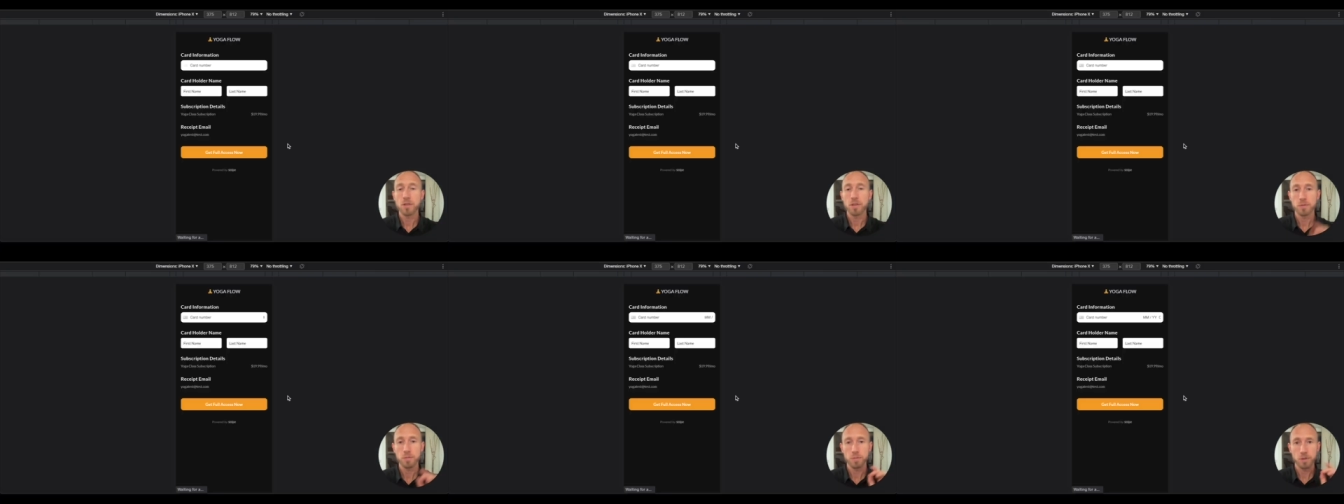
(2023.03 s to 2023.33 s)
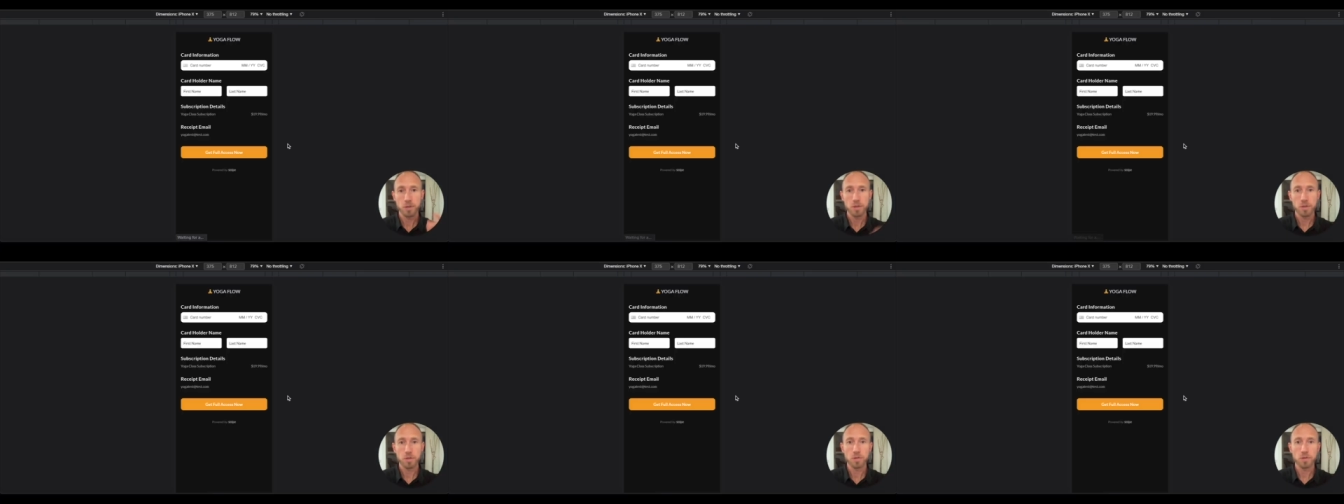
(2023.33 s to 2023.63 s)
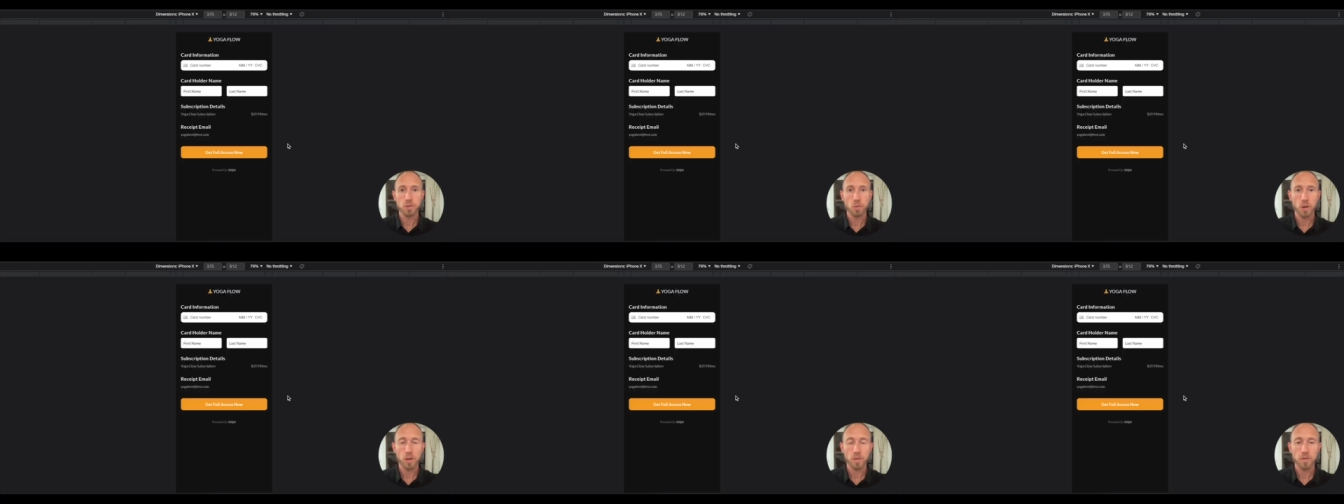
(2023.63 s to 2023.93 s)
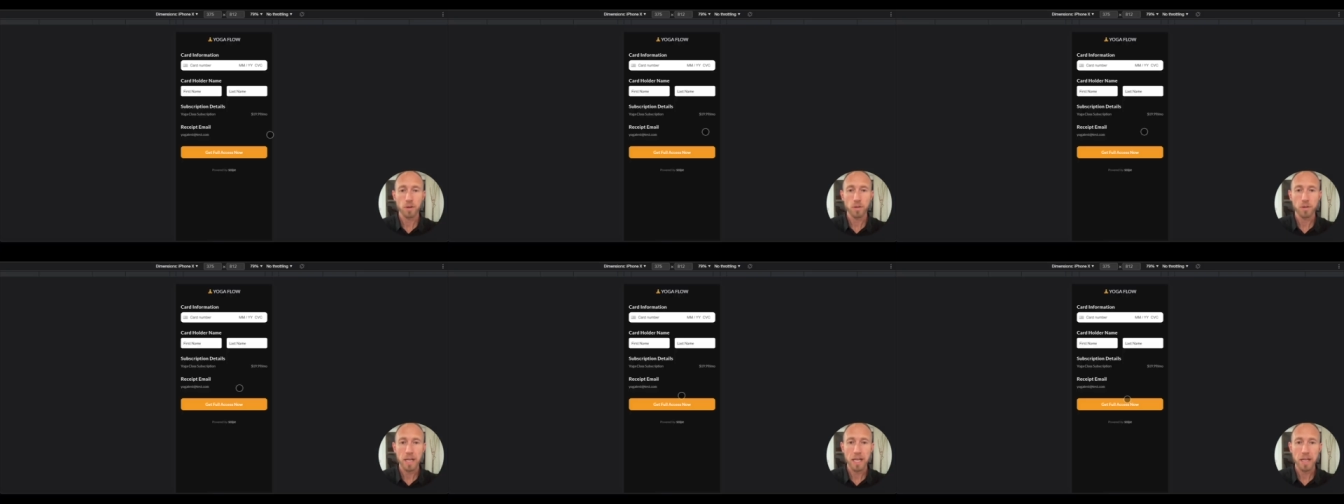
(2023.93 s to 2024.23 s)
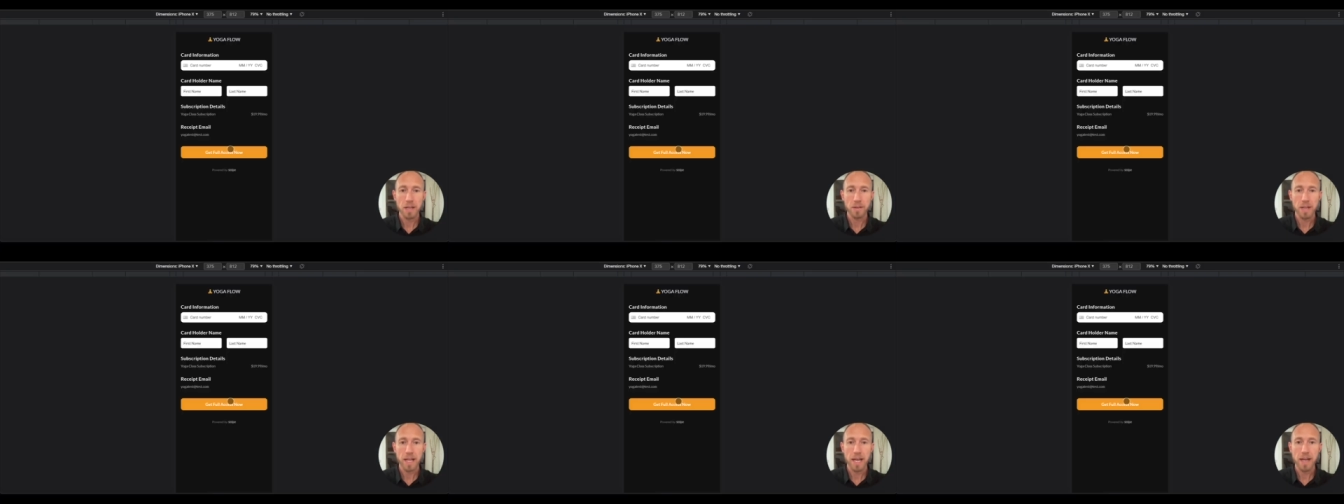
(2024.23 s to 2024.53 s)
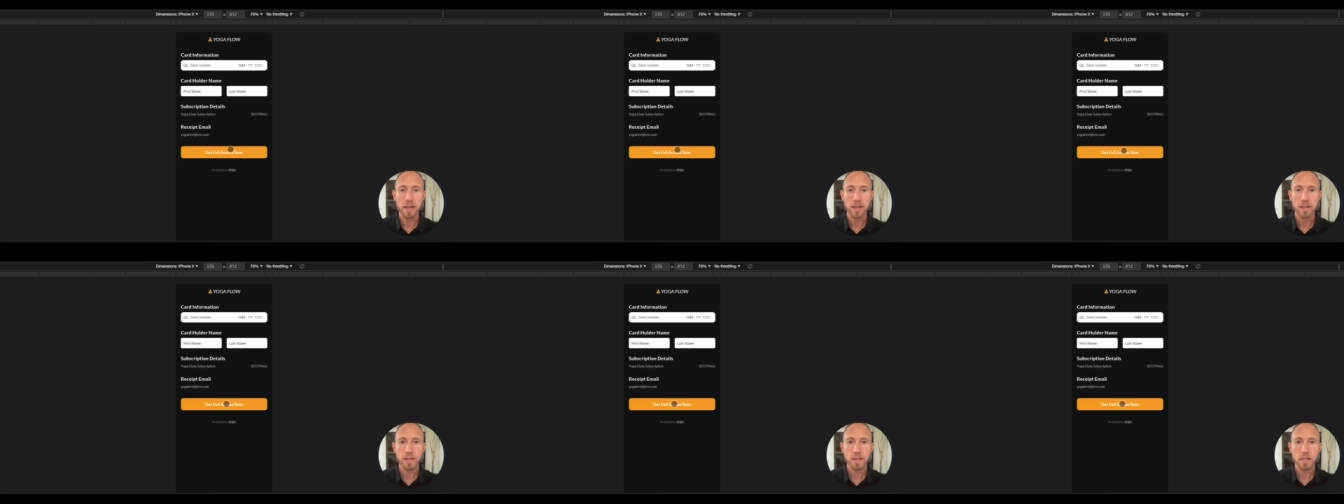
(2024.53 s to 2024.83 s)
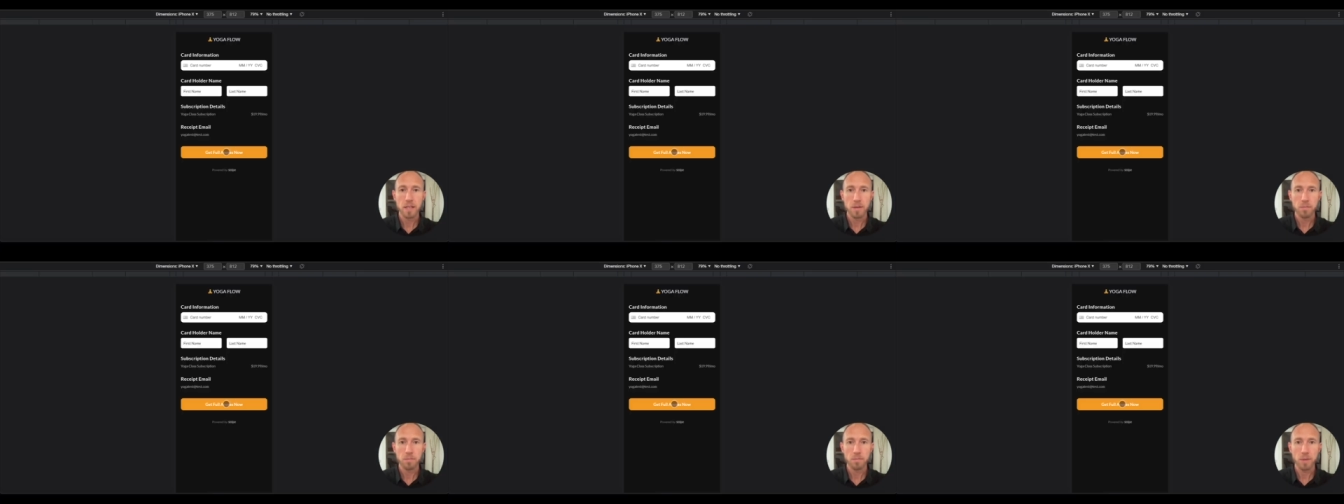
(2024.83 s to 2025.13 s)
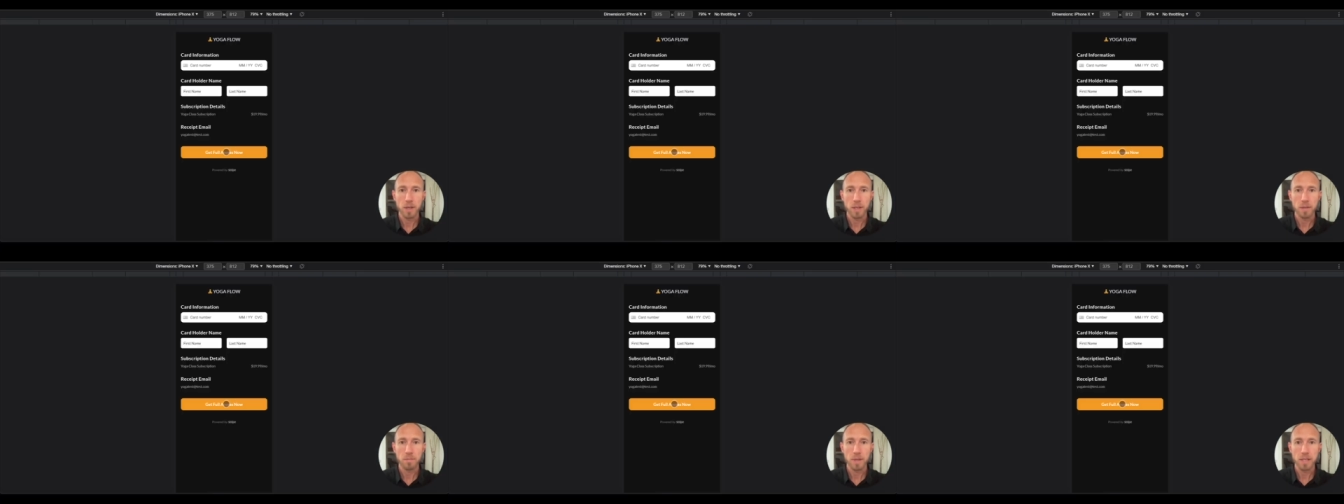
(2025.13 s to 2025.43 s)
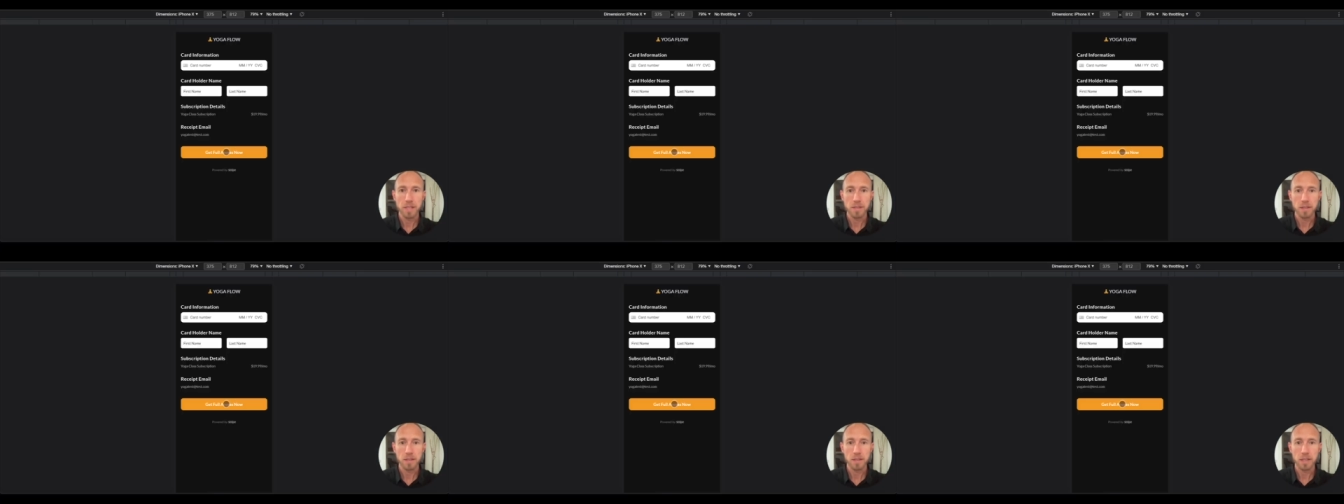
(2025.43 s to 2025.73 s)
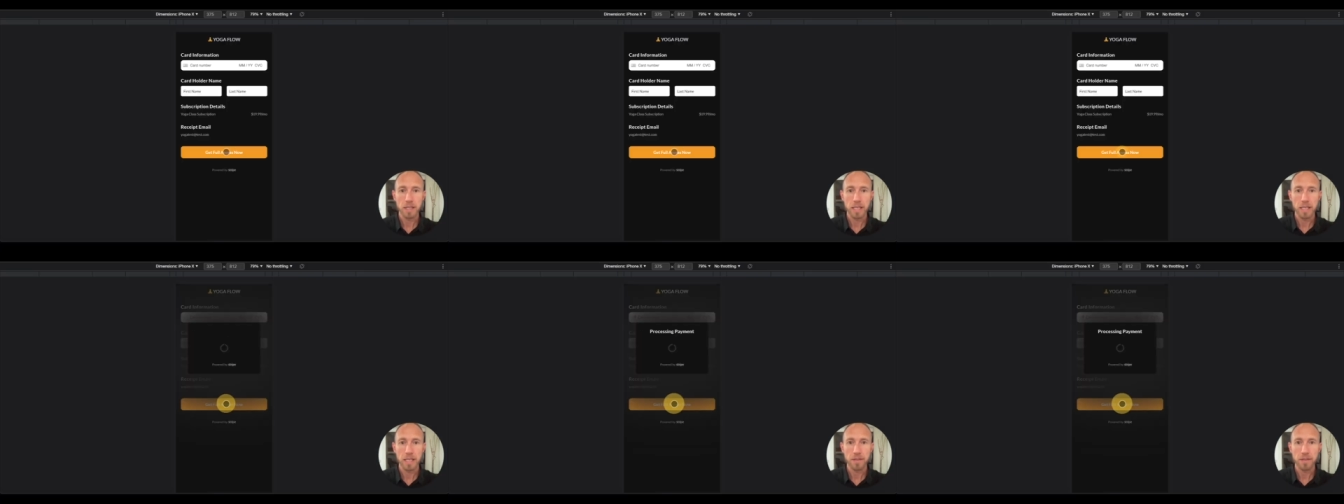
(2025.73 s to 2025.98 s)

we'll just use the workflow to handle that. But basically,